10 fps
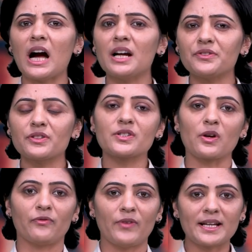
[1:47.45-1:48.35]

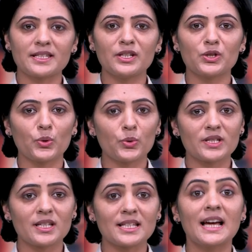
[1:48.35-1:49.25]
hundreds of vaccine
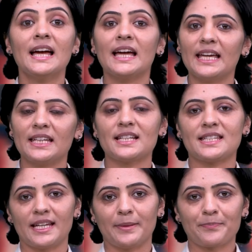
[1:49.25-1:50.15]
doses in
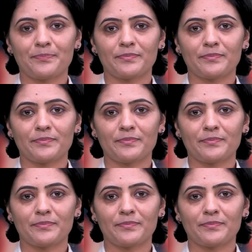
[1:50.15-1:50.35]
a day.